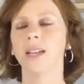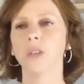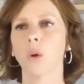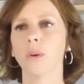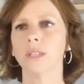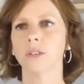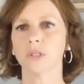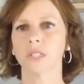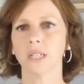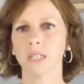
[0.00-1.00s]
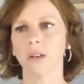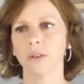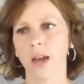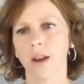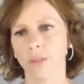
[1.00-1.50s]
it's always interesting to
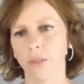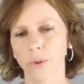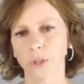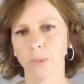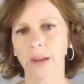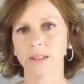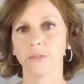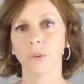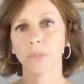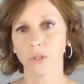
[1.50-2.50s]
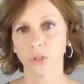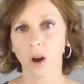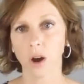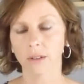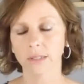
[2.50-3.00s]
hear that other perspective from the
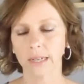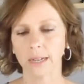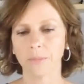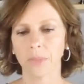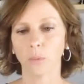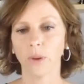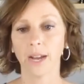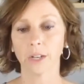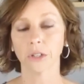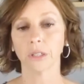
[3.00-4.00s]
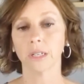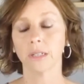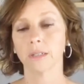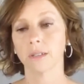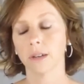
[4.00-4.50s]
dogs. And we
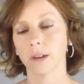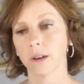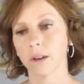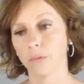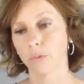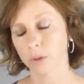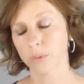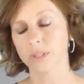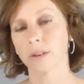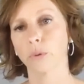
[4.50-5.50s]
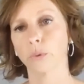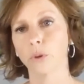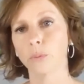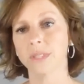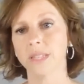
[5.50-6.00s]
actually, I've worked with several
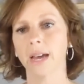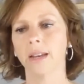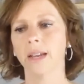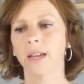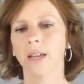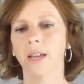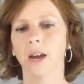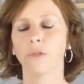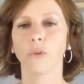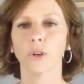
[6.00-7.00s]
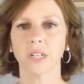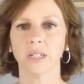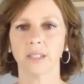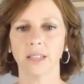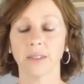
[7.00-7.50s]
groups that
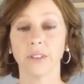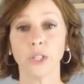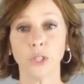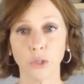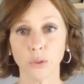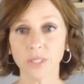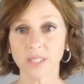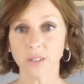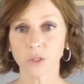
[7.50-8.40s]
unfortunately they've induced